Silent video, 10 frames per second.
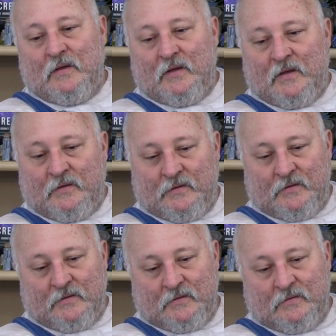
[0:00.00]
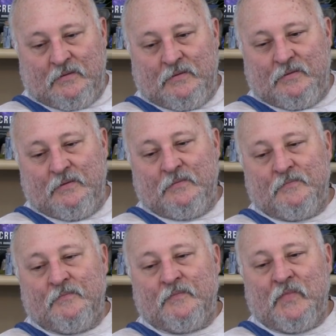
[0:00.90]
And uh,
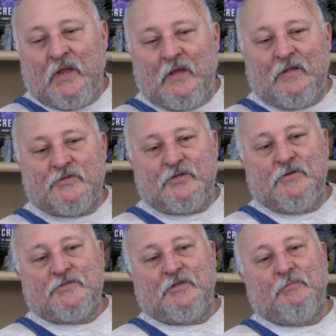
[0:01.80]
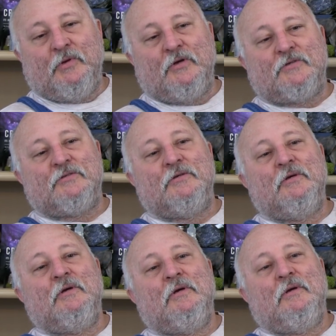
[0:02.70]
as soon as the books
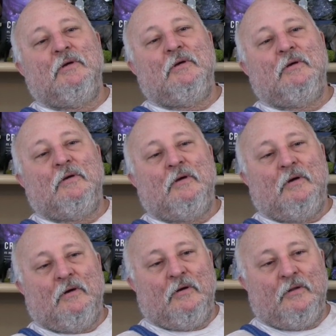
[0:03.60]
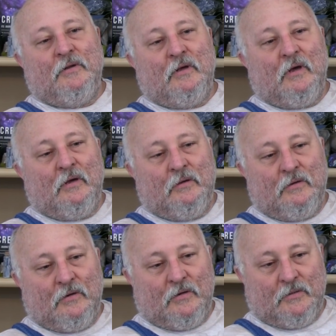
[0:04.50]
are on uh,
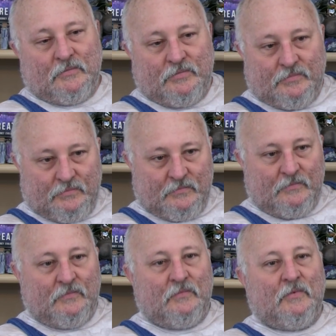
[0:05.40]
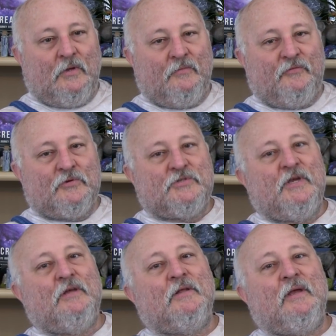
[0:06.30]
are up for
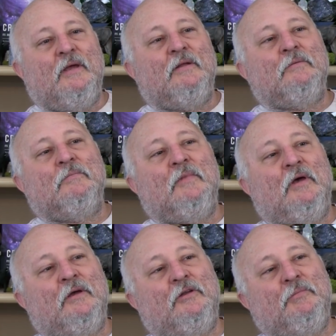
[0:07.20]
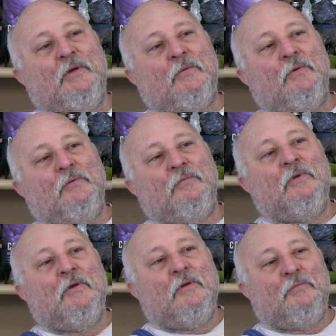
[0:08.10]
sale again, I'm going to make one
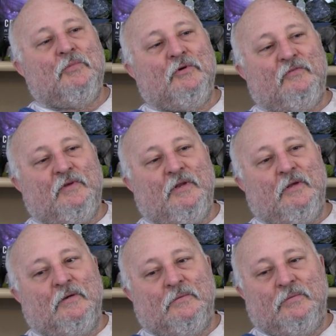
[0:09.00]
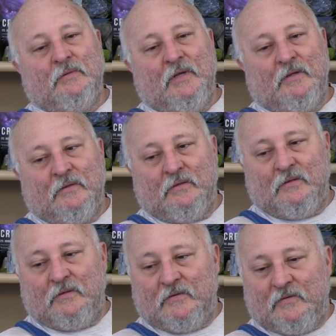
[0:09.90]
more video. And
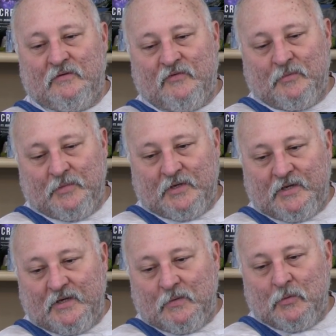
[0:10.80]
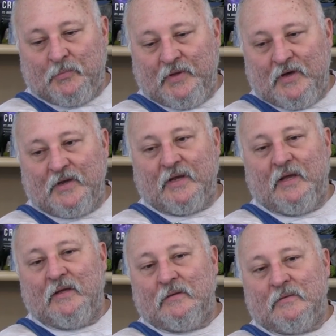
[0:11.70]
uh, if I'm lucky, I won't be on
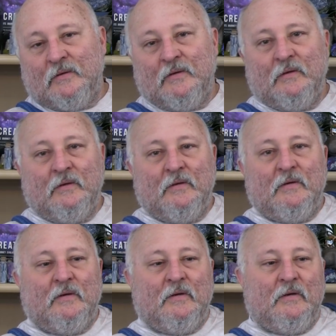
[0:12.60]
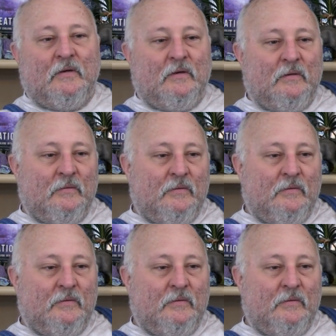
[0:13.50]
again. Uh,